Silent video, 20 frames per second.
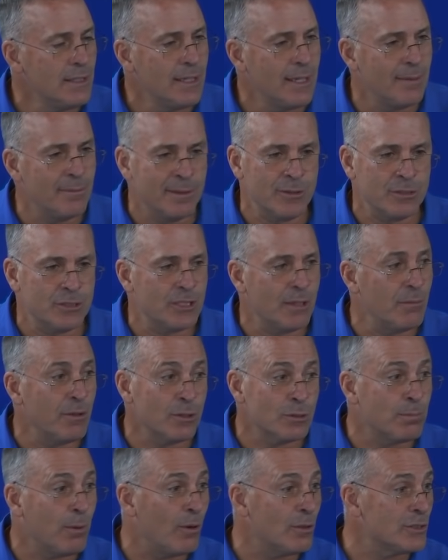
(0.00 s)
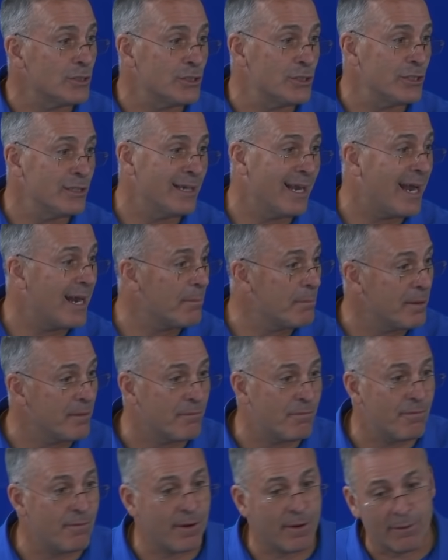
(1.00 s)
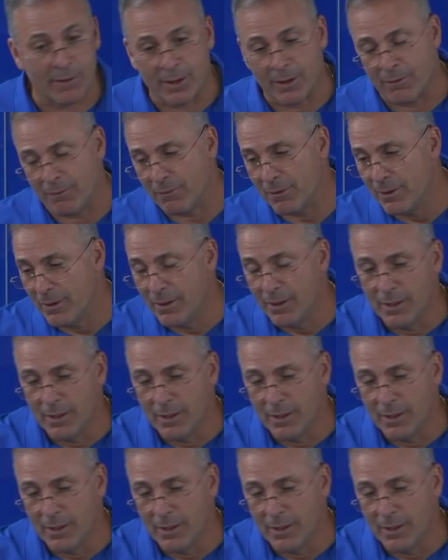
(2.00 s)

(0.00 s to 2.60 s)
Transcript: I mean, there's some of those balls that should not have been fair, you know,